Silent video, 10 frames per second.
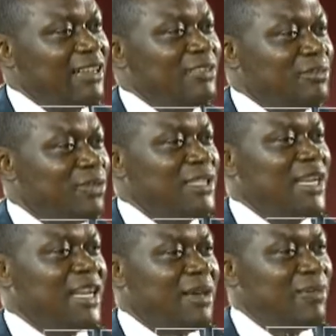somebody
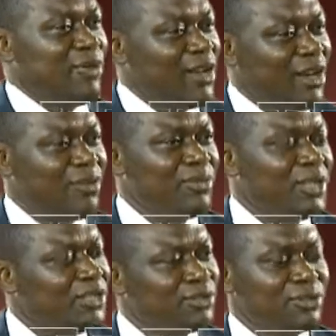that can be all
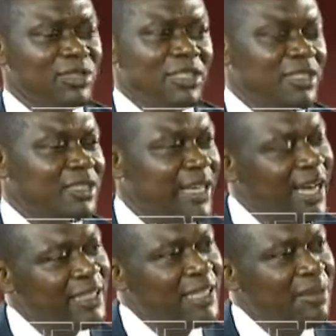accommodated. So this is the
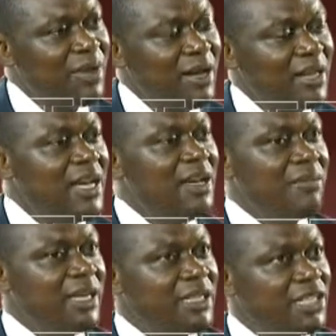idea behind.
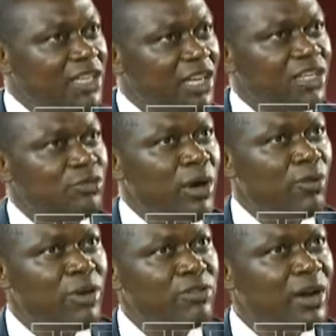But the challenge we are
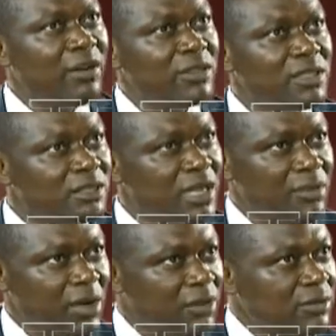going to have this
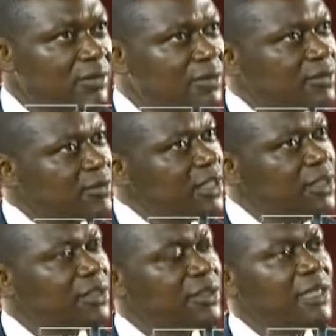time around
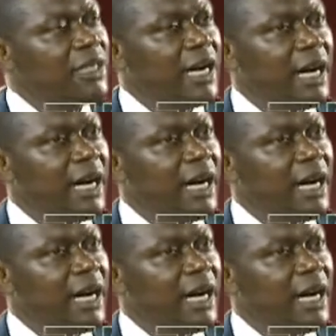is, I